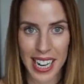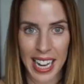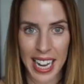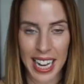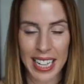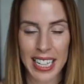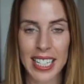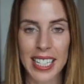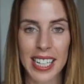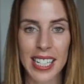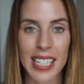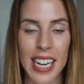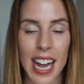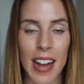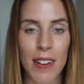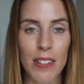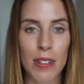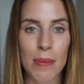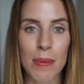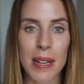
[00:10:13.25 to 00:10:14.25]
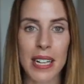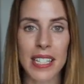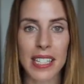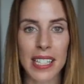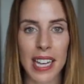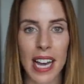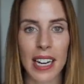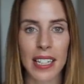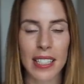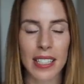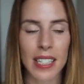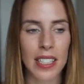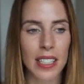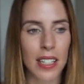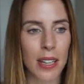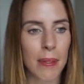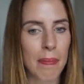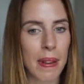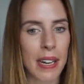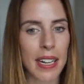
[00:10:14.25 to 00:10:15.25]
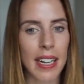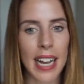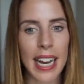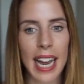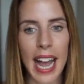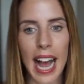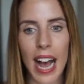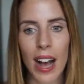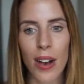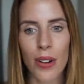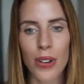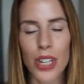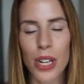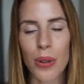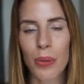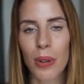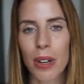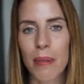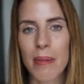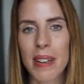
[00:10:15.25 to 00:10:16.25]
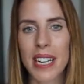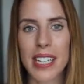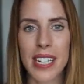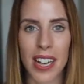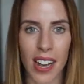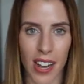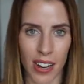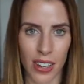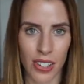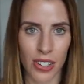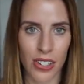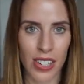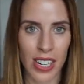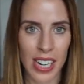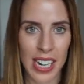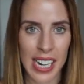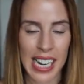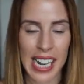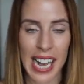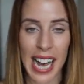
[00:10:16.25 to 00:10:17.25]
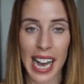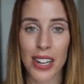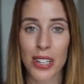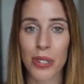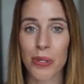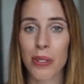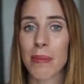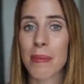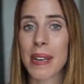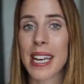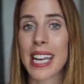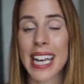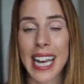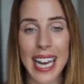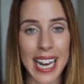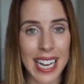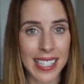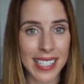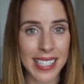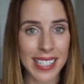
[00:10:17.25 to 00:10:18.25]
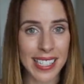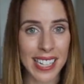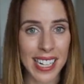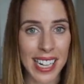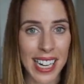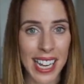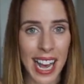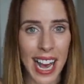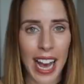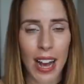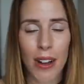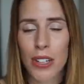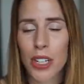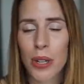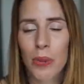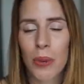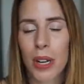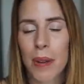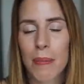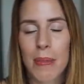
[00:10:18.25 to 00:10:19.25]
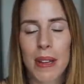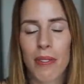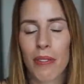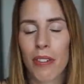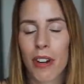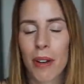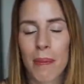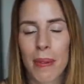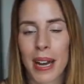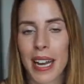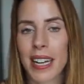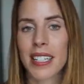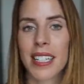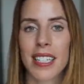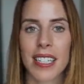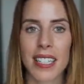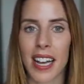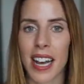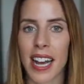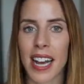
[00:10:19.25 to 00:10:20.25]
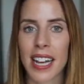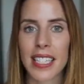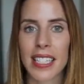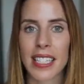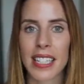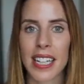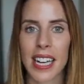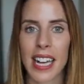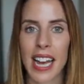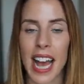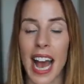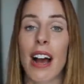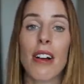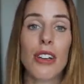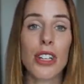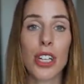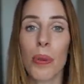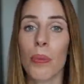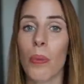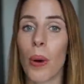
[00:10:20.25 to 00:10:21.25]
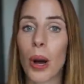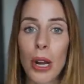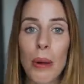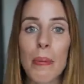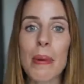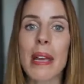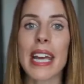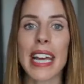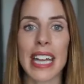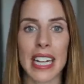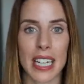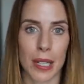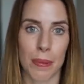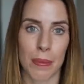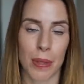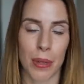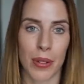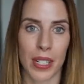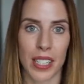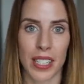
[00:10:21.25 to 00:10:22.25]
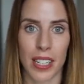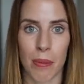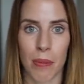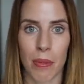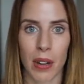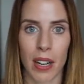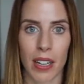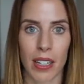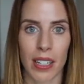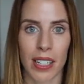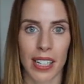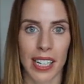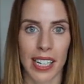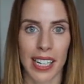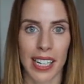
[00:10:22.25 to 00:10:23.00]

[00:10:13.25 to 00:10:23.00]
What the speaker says: And this doesn't have to mean sex. This can mean like, how do you want to be touched? How do you want to be kissed? How do you want to be romanticized? How do you want to be intimate with someone?